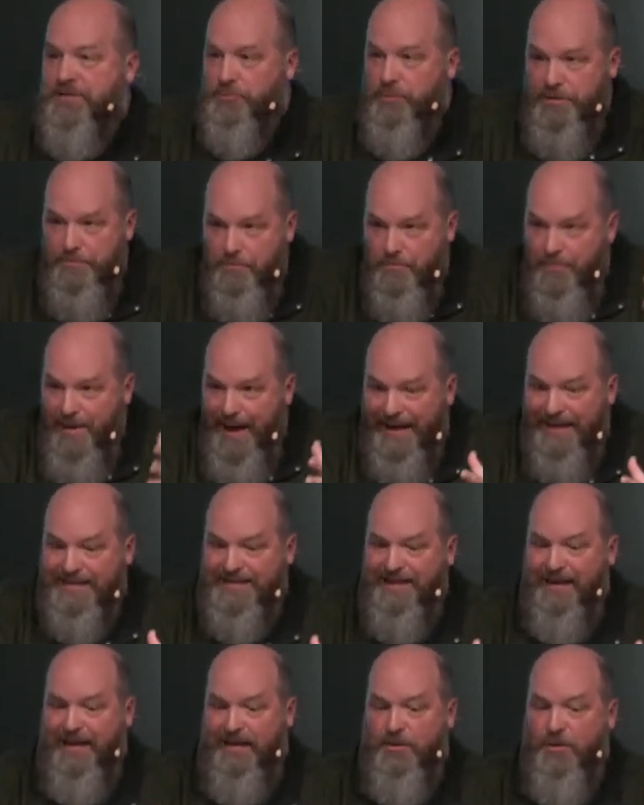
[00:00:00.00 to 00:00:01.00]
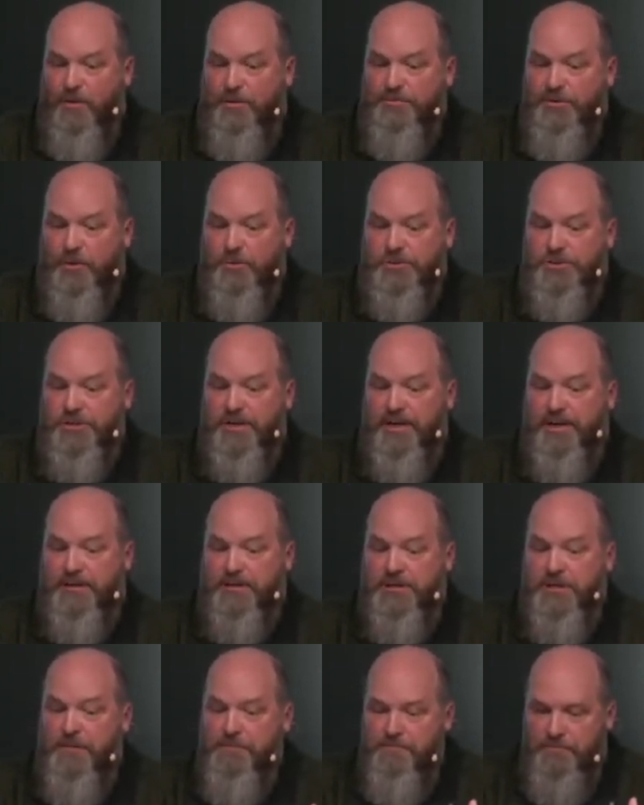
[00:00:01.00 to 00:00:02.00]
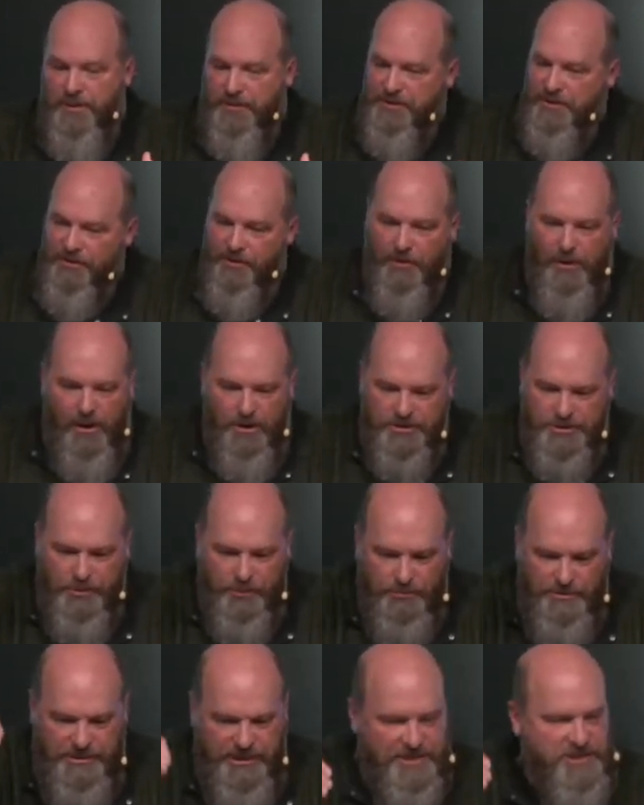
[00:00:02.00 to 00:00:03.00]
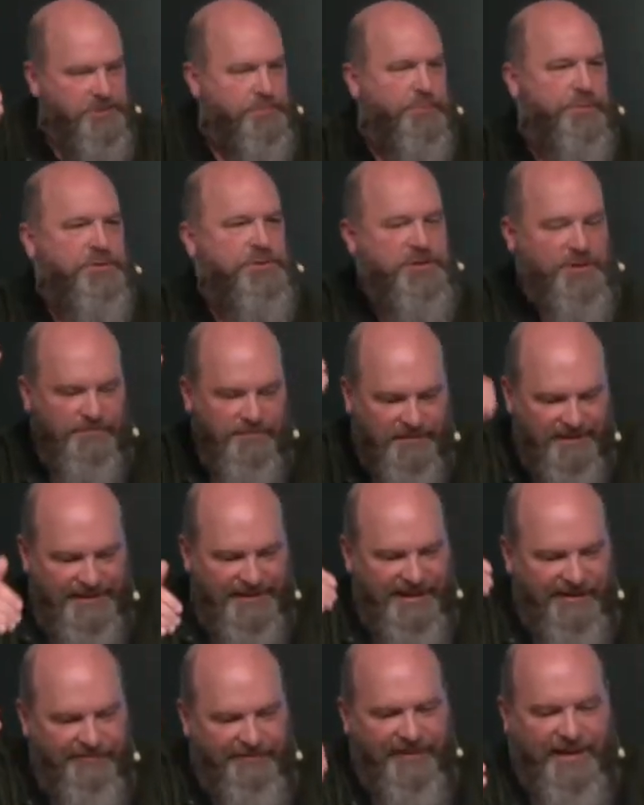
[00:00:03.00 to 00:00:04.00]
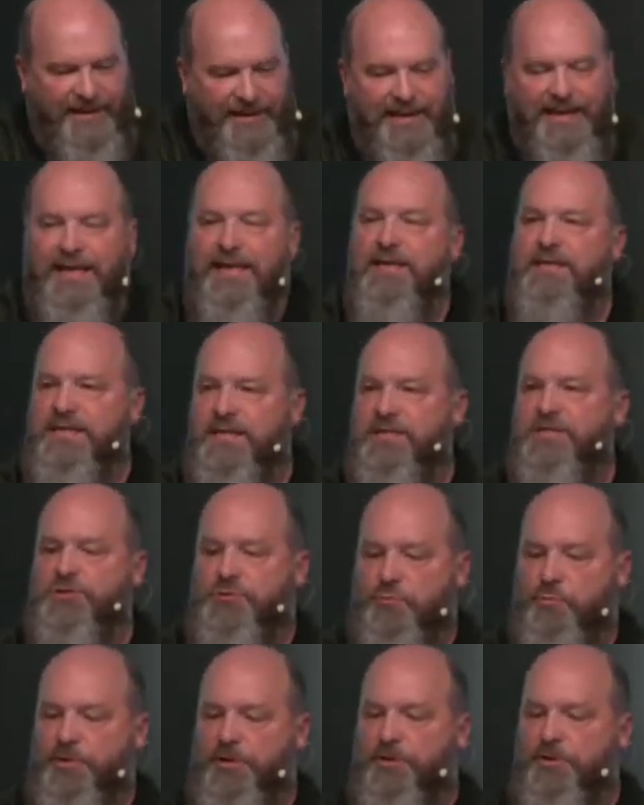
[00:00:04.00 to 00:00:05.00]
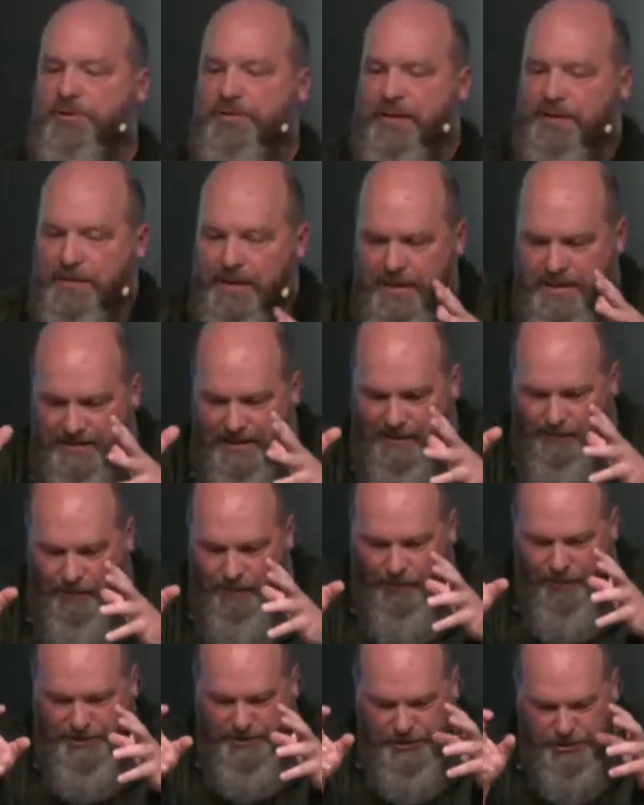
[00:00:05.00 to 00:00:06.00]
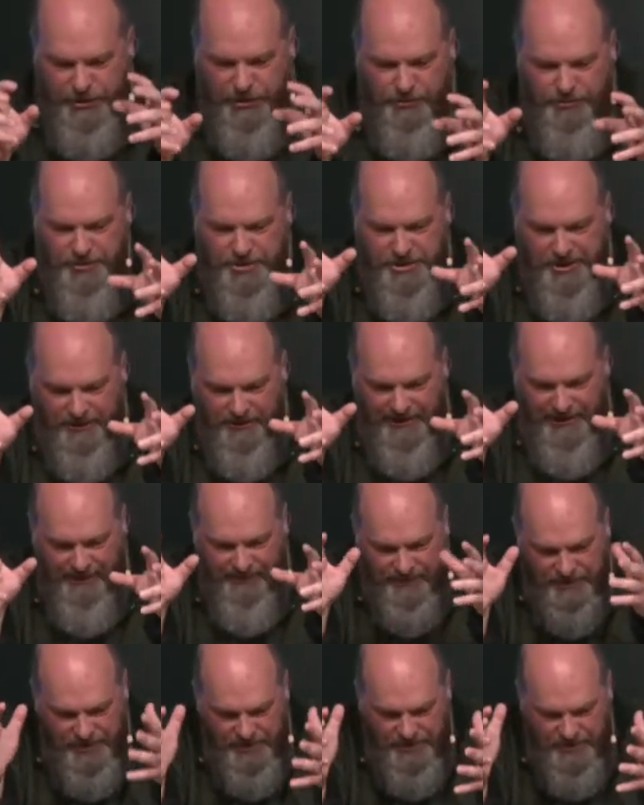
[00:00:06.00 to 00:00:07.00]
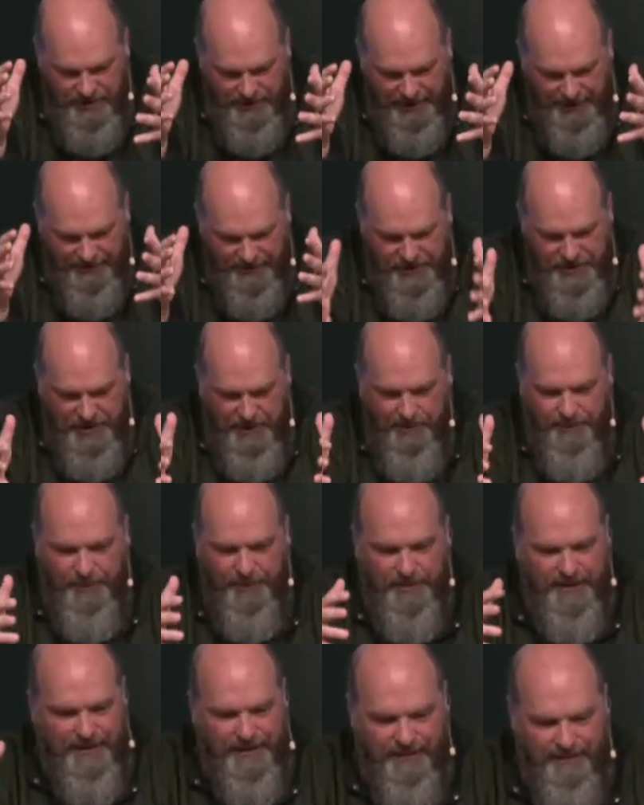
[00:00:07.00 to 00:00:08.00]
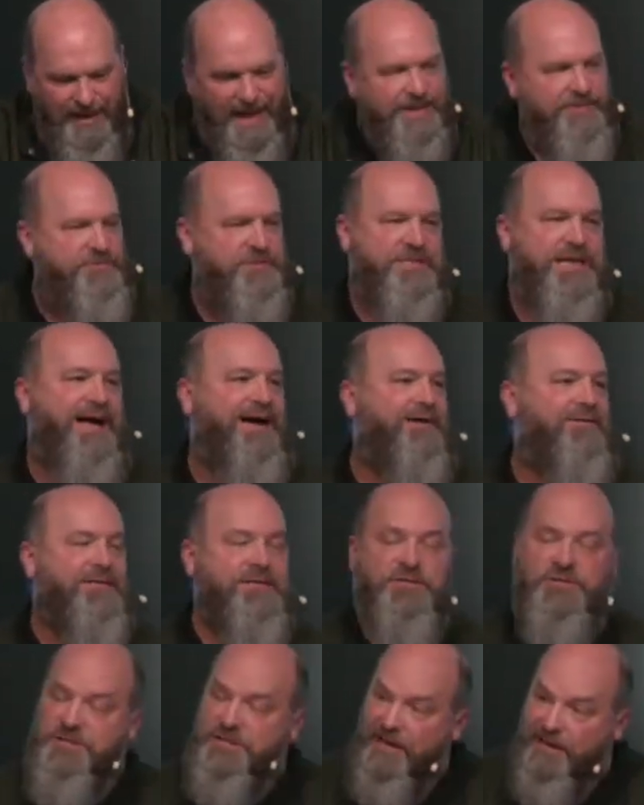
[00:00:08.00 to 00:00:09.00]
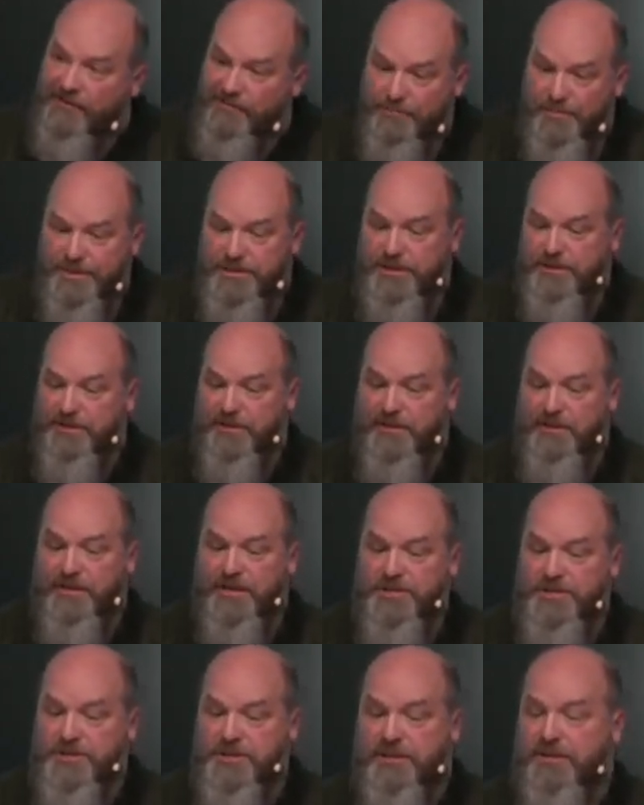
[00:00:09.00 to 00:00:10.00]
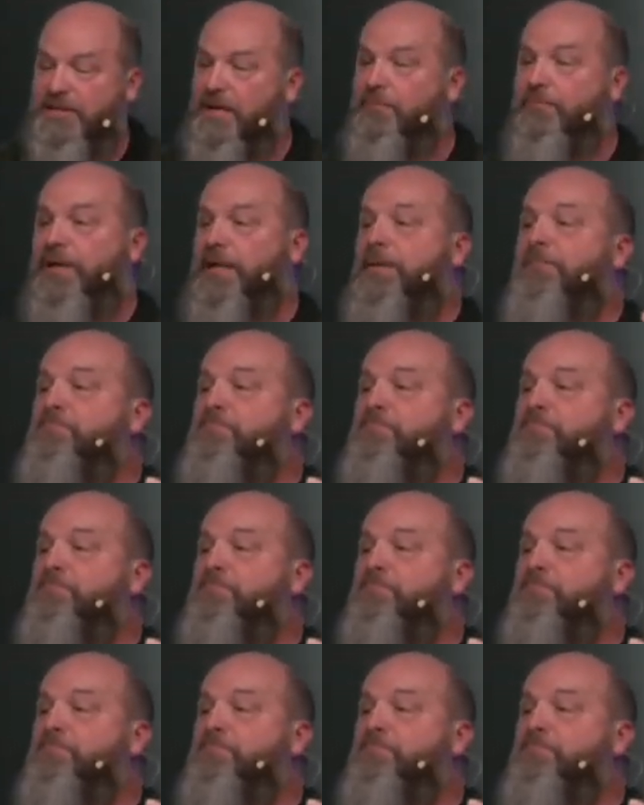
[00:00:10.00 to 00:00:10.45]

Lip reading: we meditate on those things, that there are also disciplines of living in His will, that we choose to live simple in a lifestyle instead of materialistic, that we